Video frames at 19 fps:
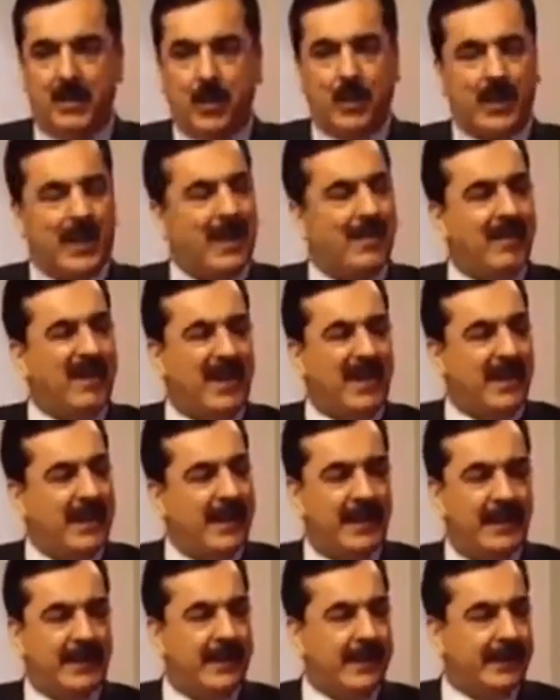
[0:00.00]
don't have any,
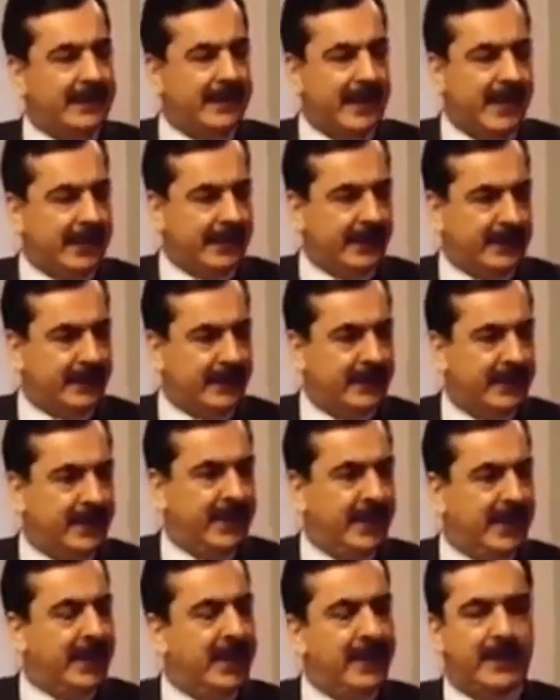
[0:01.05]
any desires
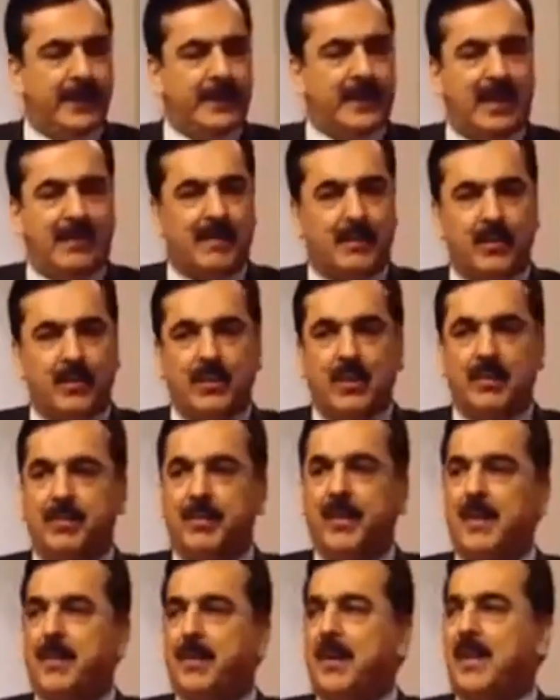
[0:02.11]
it is up to the
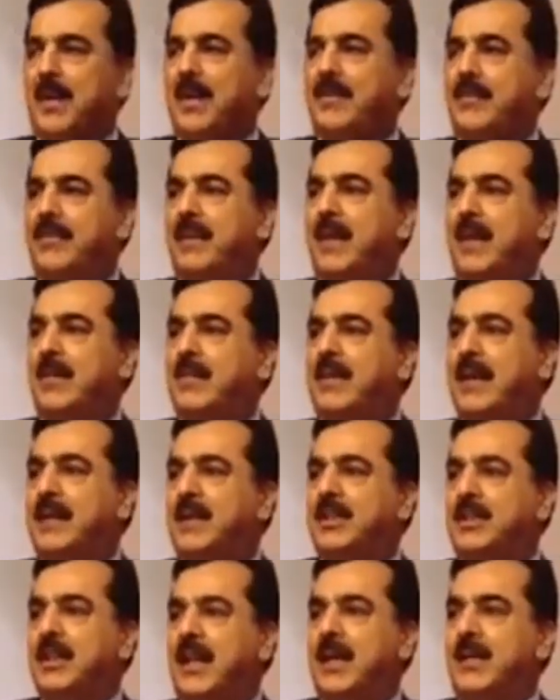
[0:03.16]
people of
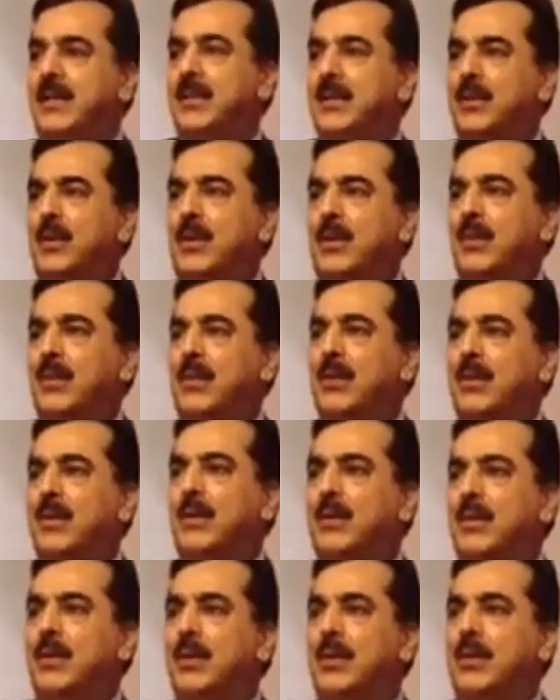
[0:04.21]
Afghanistan to,
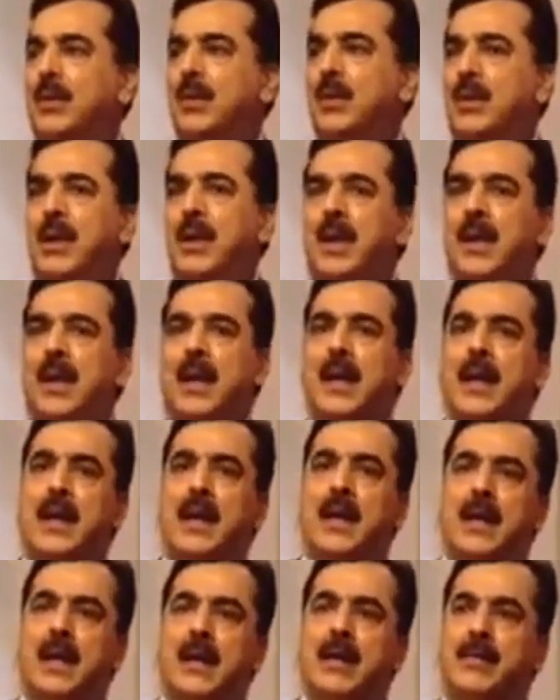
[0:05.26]
to
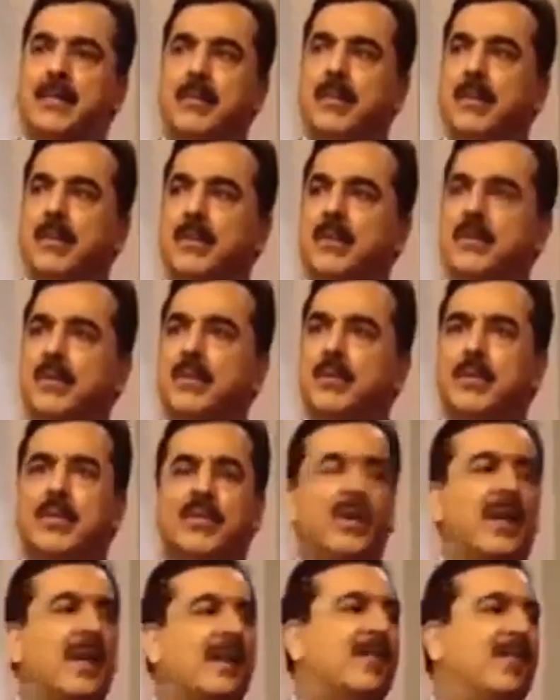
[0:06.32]
uh,
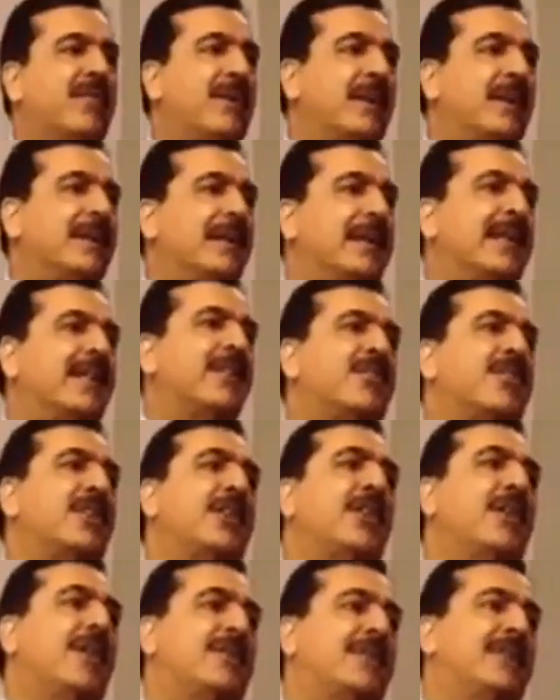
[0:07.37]
work for the
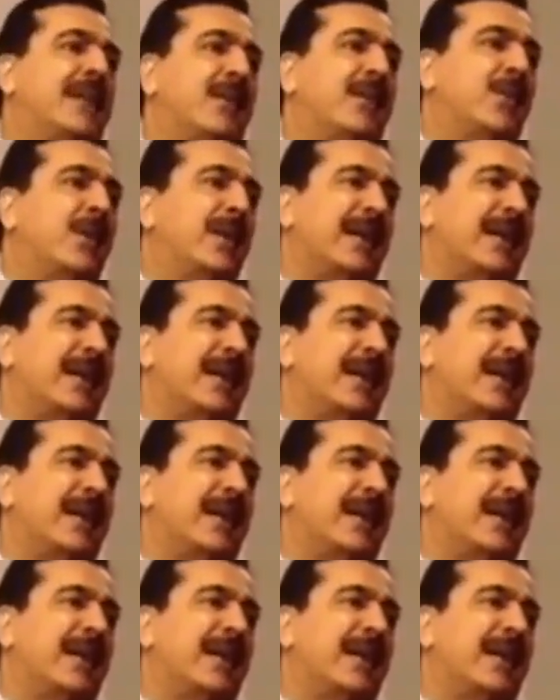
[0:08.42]
destiny of their own